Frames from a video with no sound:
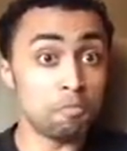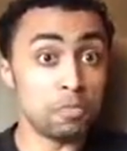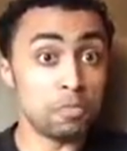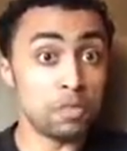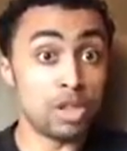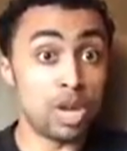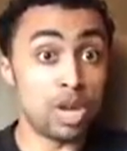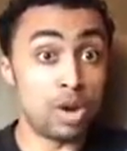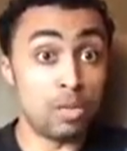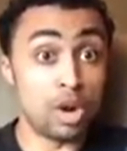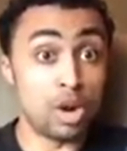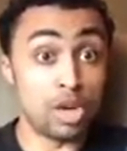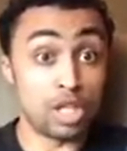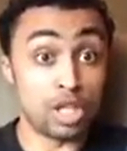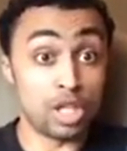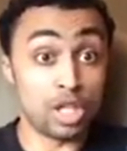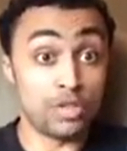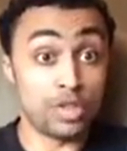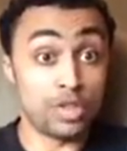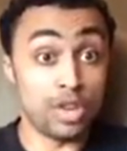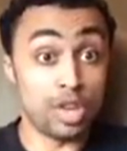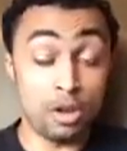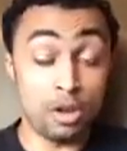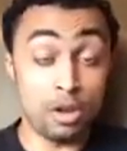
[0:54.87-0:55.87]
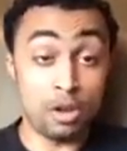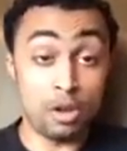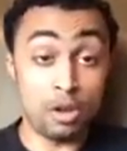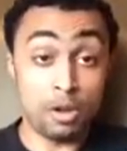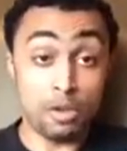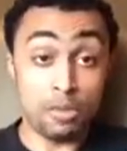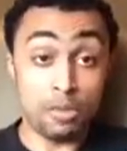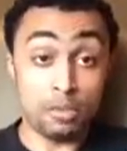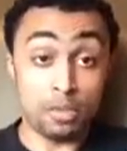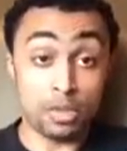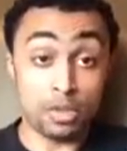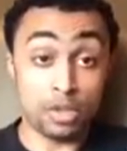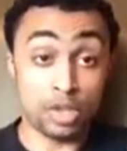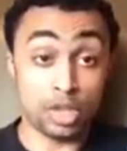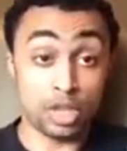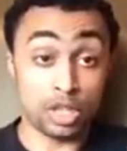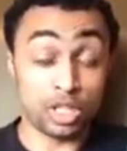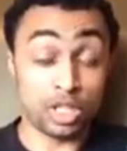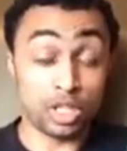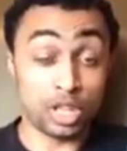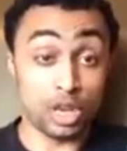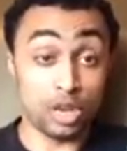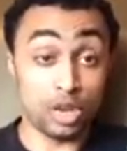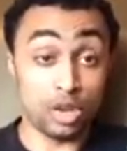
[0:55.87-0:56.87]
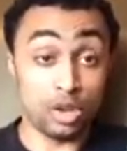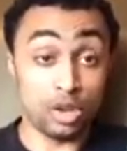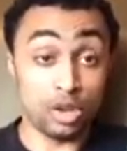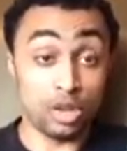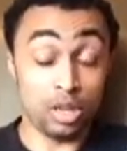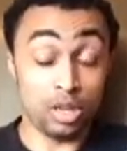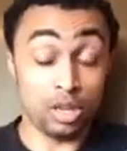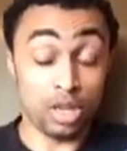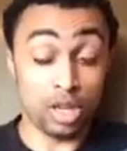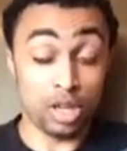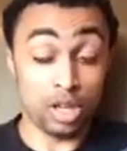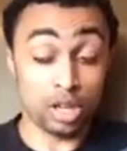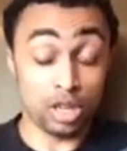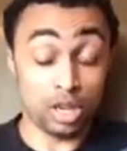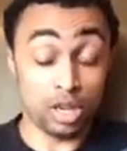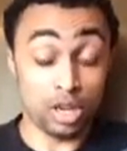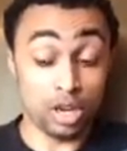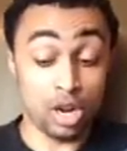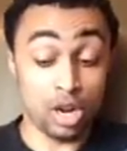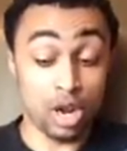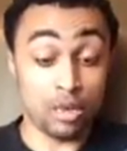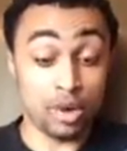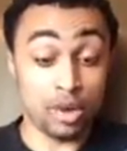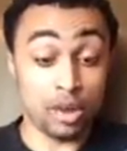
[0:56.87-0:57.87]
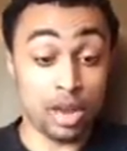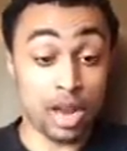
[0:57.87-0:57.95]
don't watch this video. I'm just letting you know right now.